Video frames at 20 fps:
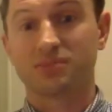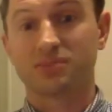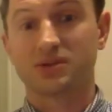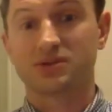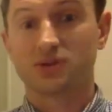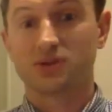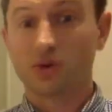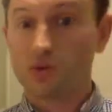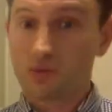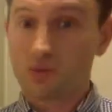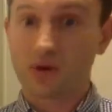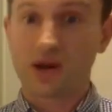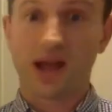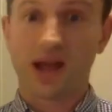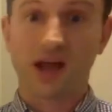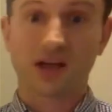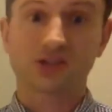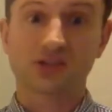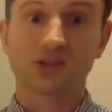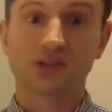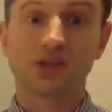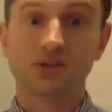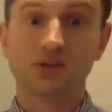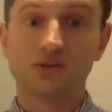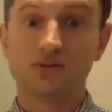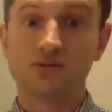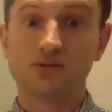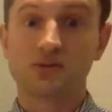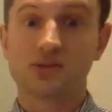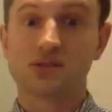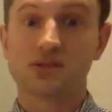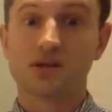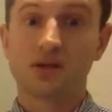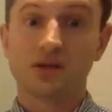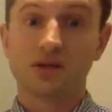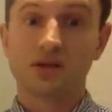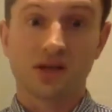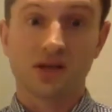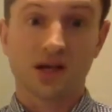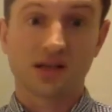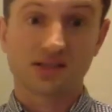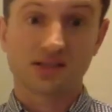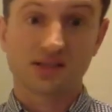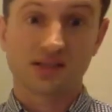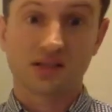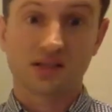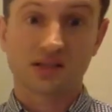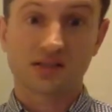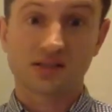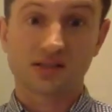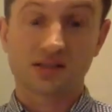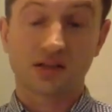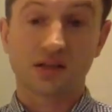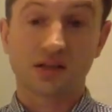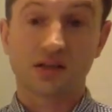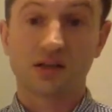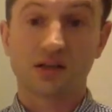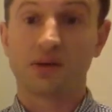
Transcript: but don't want to actually use nonstick skillet, I